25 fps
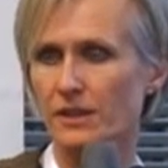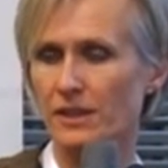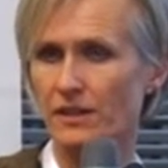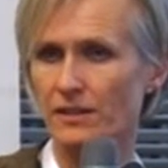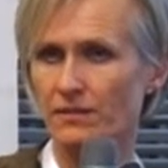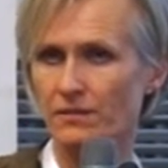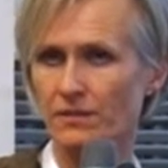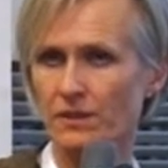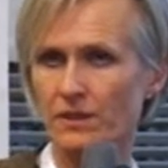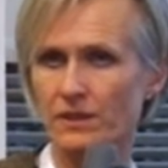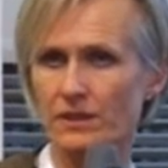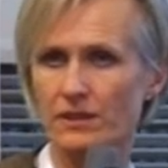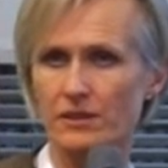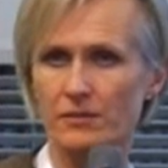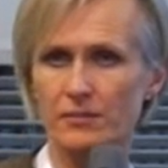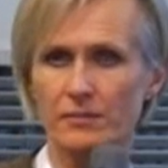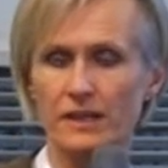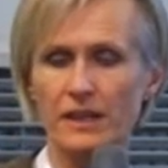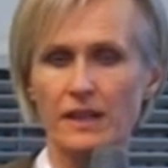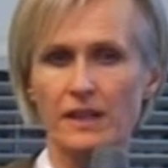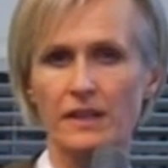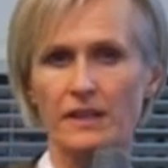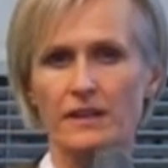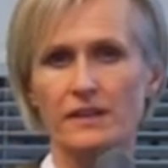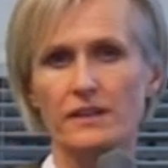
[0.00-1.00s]
in
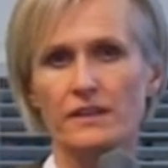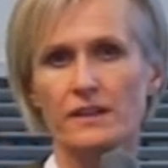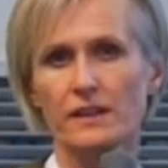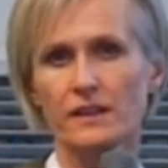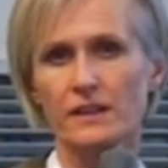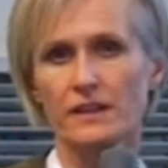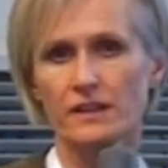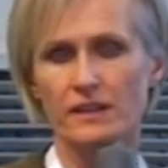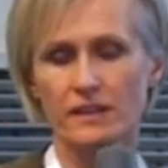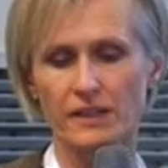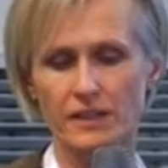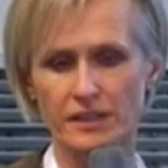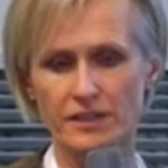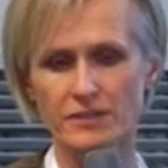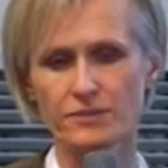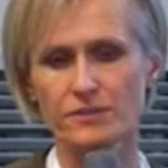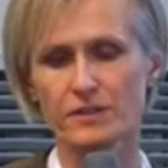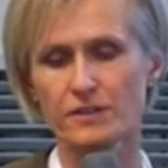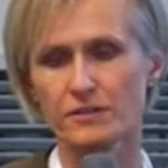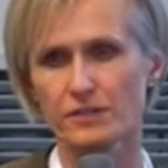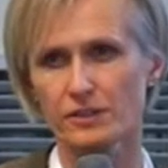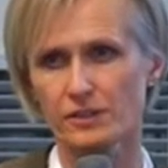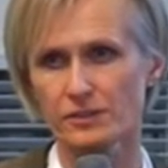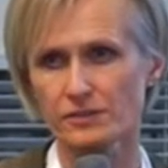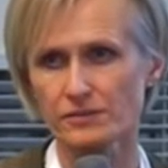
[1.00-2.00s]
ex
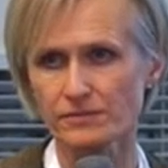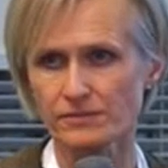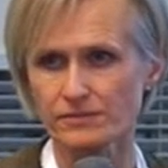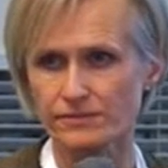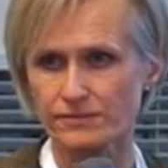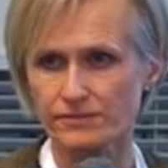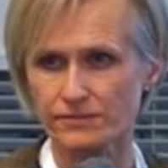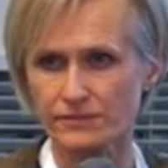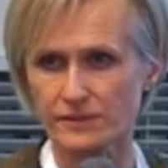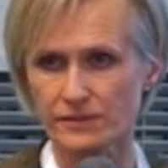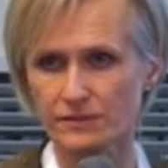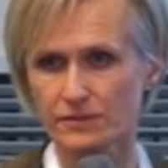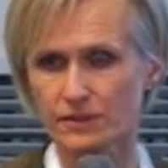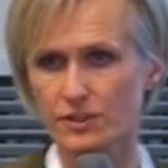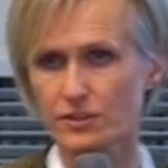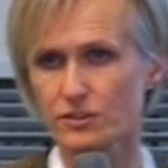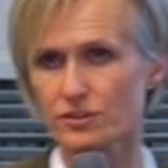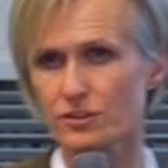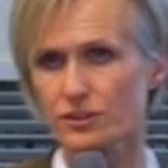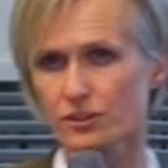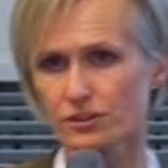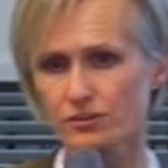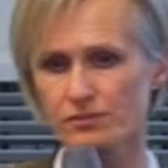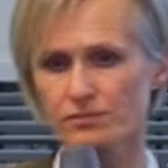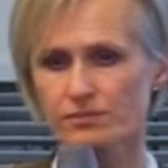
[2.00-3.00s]
vivo, in
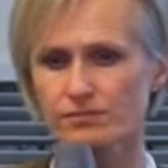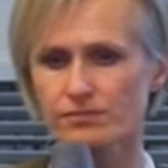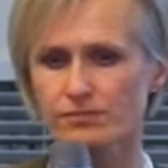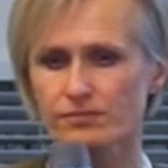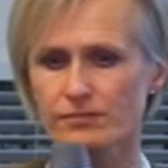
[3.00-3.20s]
vitro,